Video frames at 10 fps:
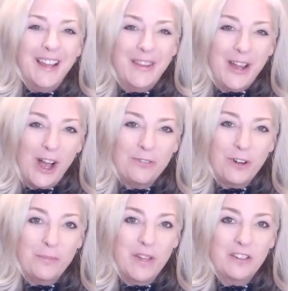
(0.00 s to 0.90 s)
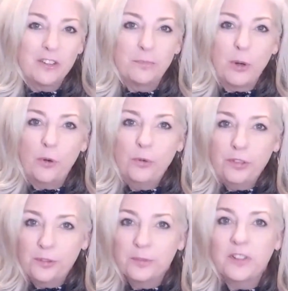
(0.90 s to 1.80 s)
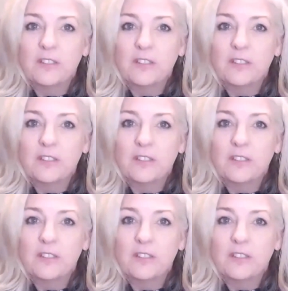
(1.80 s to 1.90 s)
They offer a mix of both,